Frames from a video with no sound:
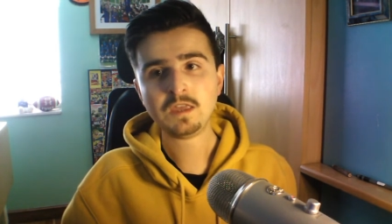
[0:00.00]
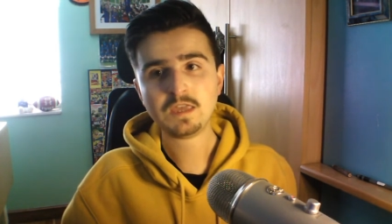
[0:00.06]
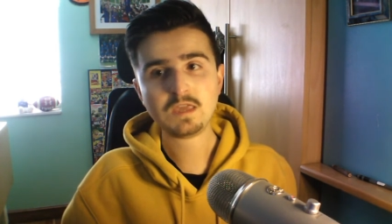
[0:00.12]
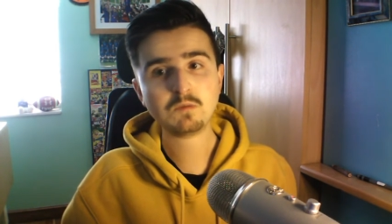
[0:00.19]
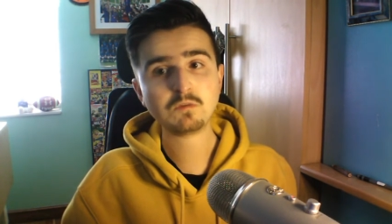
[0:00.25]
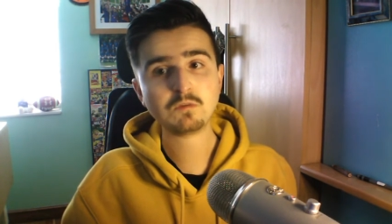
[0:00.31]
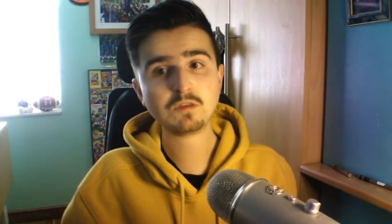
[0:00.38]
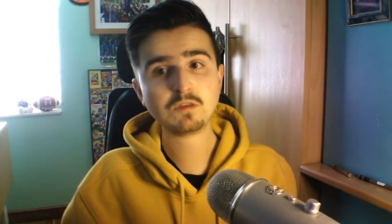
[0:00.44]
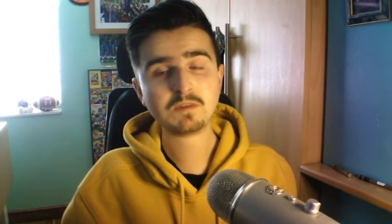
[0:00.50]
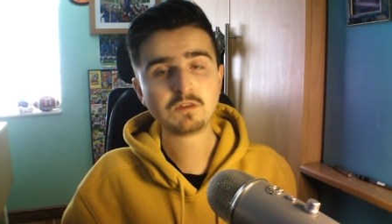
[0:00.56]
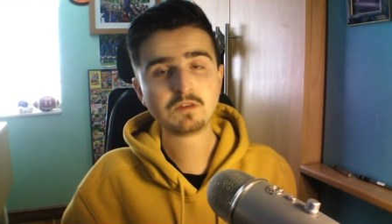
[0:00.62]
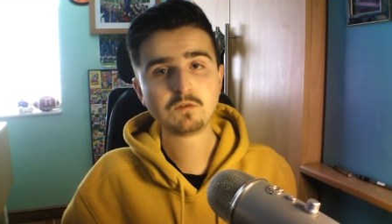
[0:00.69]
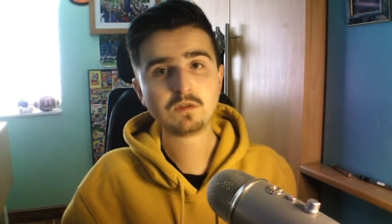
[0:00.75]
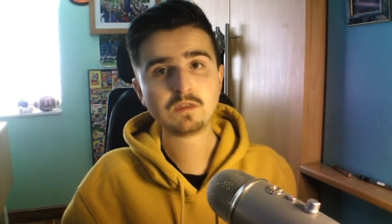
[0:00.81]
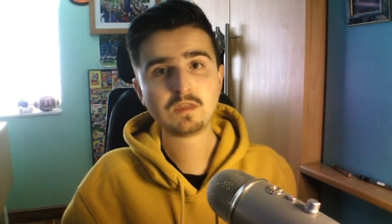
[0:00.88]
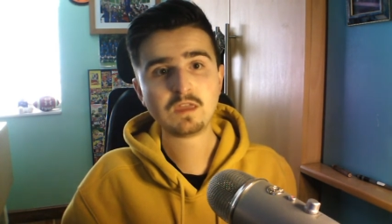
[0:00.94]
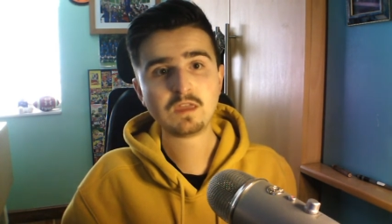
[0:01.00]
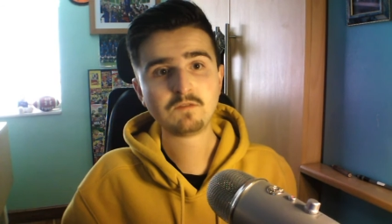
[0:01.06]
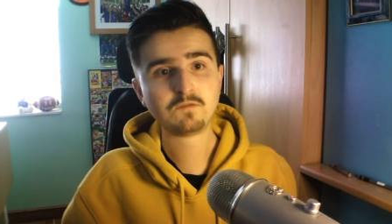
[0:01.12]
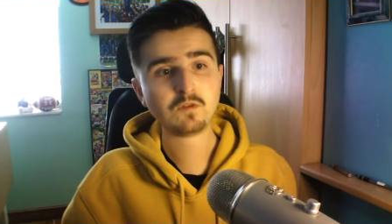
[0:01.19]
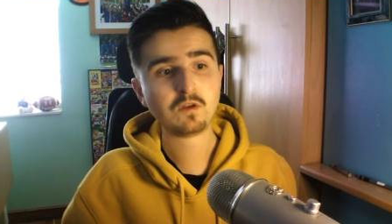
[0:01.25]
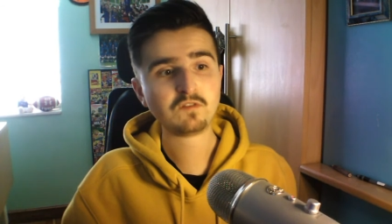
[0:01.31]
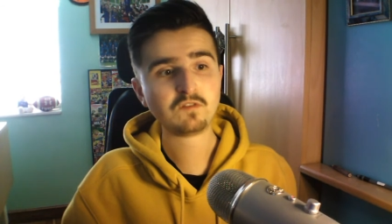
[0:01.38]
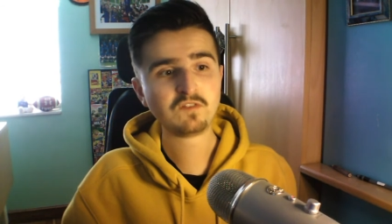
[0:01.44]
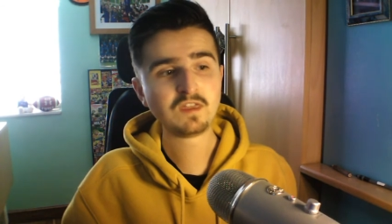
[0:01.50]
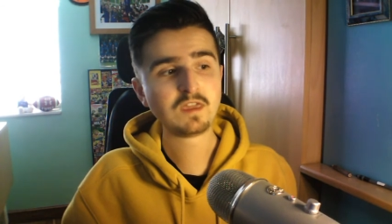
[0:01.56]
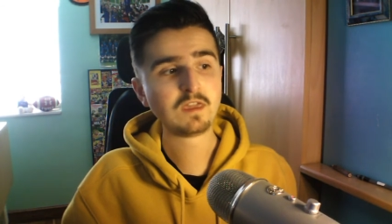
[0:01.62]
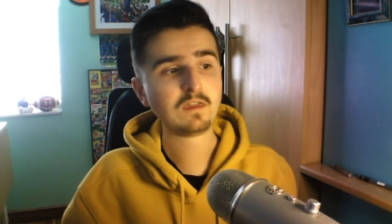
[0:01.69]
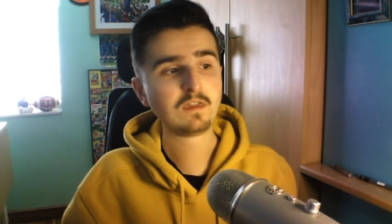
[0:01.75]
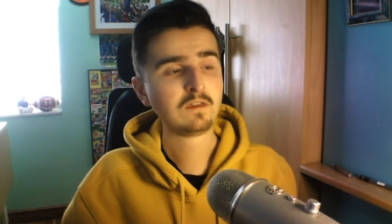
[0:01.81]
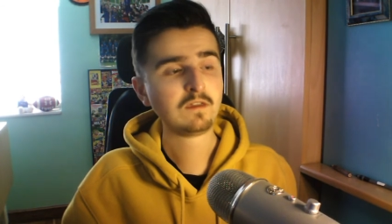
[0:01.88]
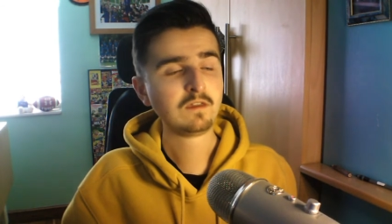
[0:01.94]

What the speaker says: he would have been doing if not singing.